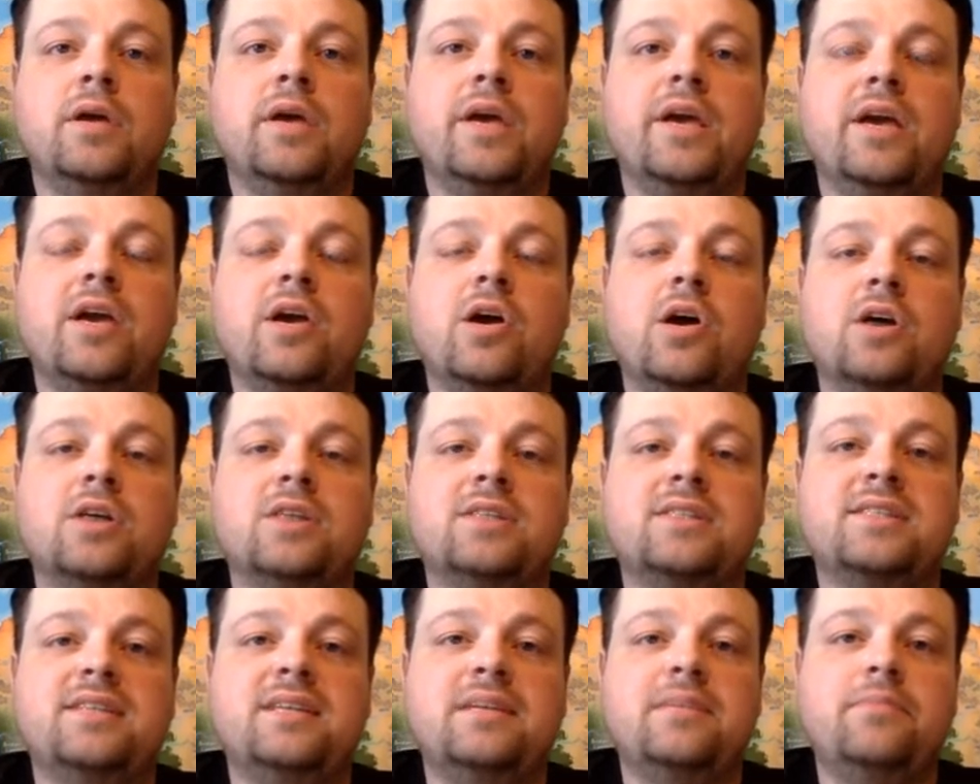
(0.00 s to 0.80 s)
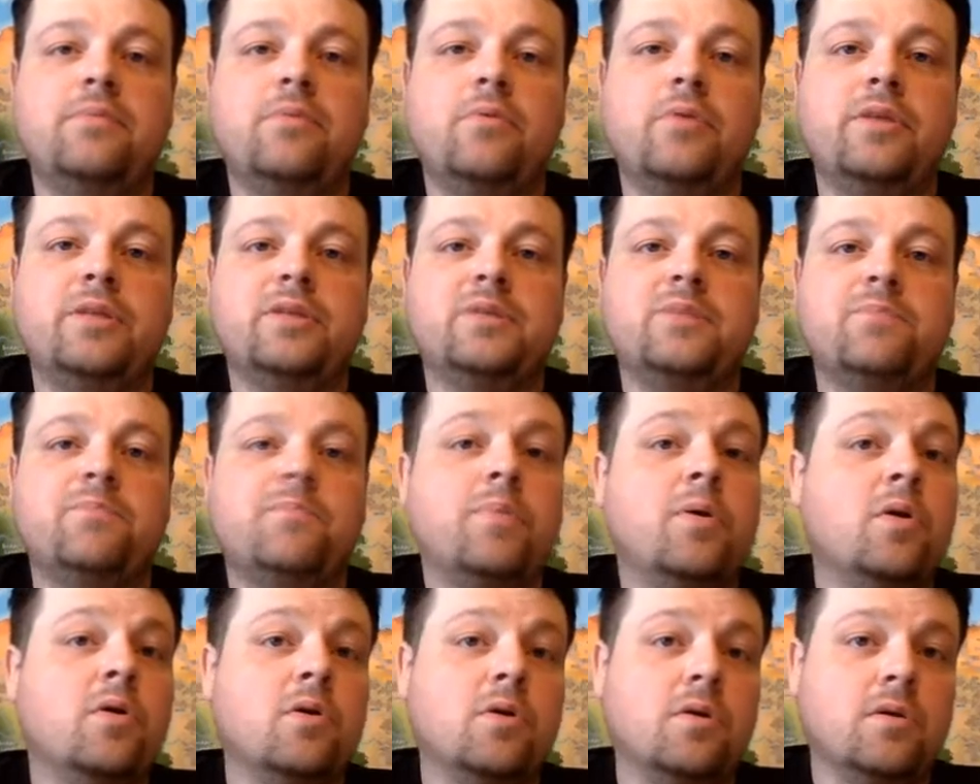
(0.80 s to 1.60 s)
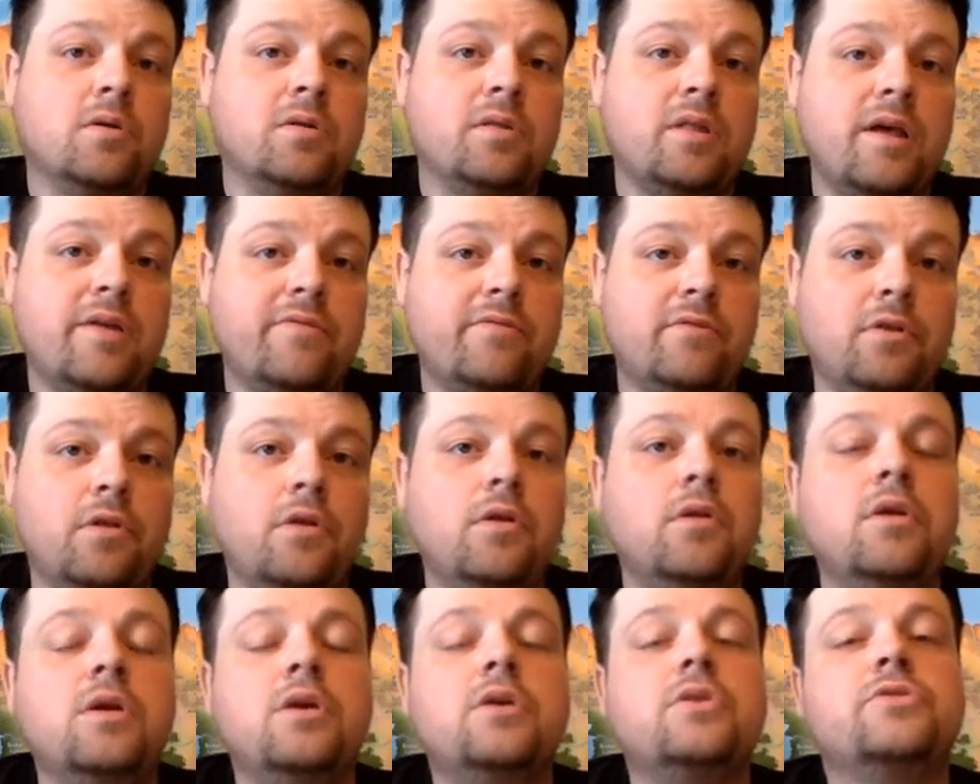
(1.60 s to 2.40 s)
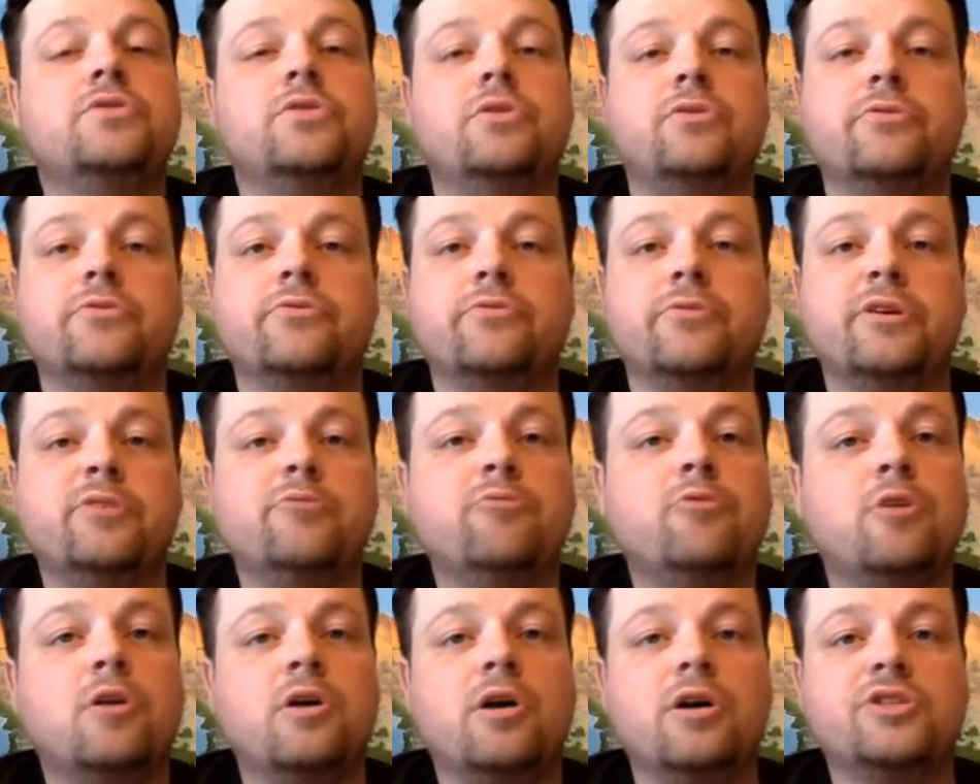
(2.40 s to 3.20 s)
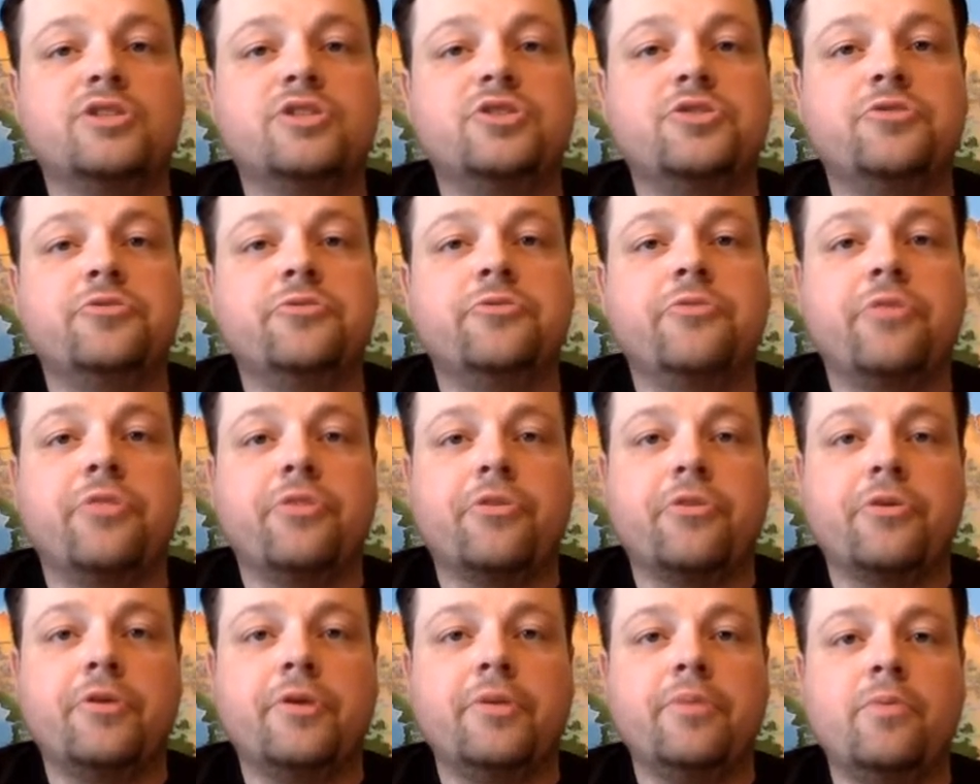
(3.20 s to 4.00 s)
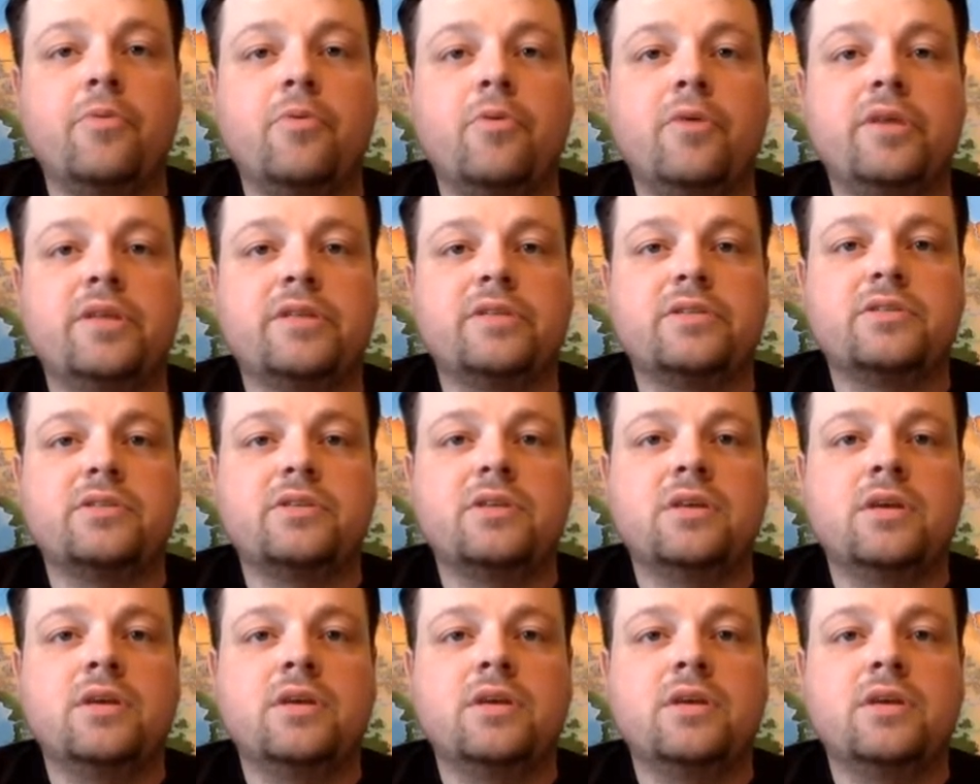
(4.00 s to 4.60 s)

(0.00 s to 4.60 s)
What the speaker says: It costs 10 points per level. So 3 will cost you 30 points.